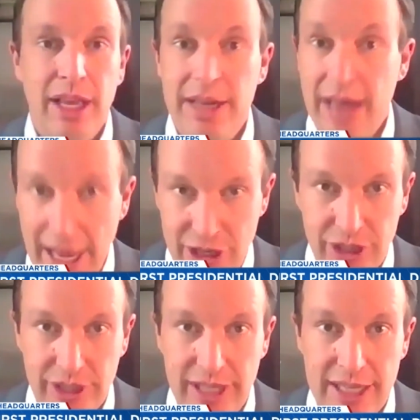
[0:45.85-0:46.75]
A
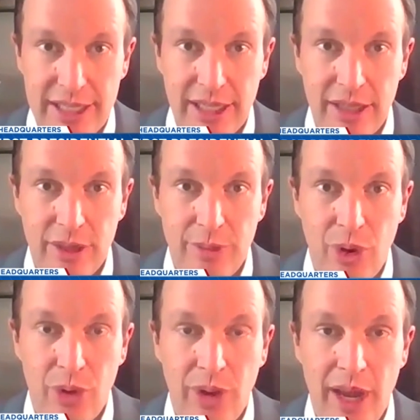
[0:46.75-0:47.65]
national testing
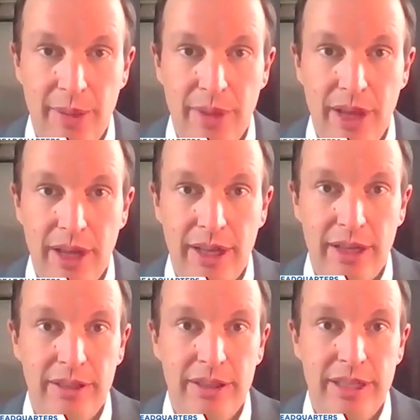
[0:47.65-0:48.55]
program,
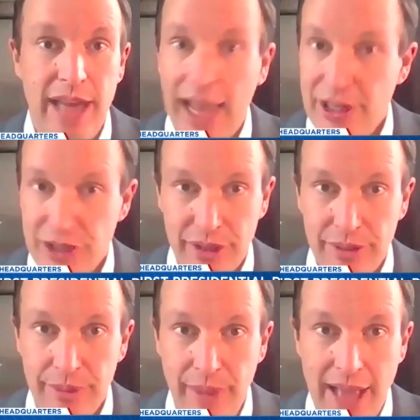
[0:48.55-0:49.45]
a
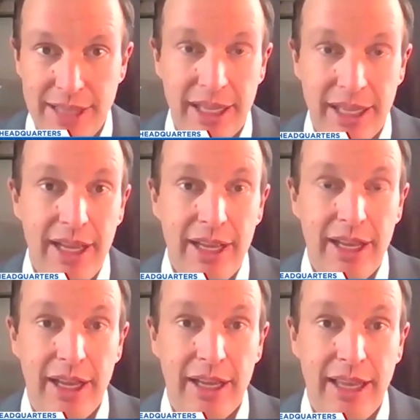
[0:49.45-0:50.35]
national mask
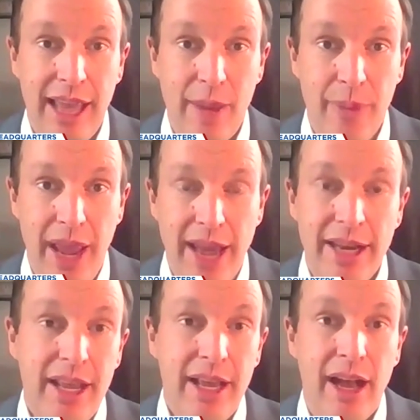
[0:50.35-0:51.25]
uh, campaign
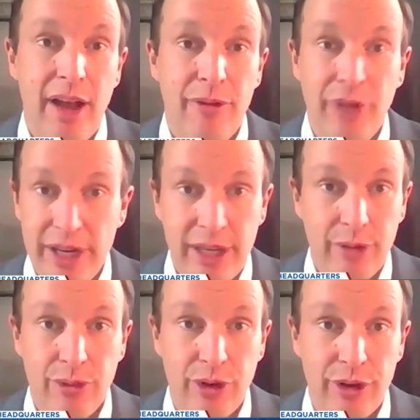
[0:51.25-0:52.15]
uh, funding
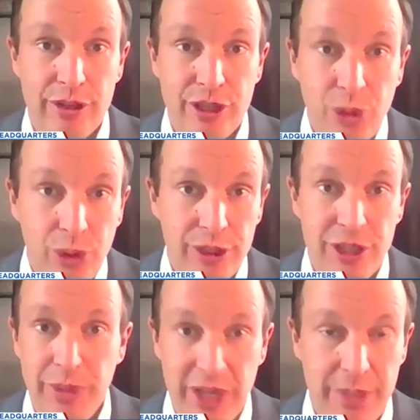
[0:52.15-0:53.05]
for schools
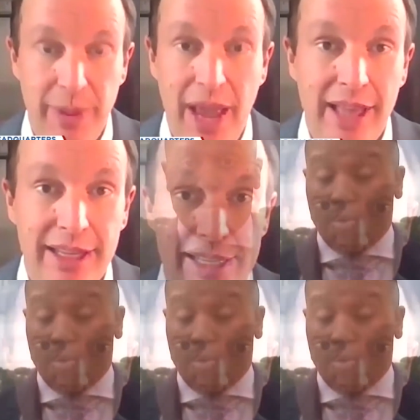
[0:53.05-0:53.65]
and municipalities.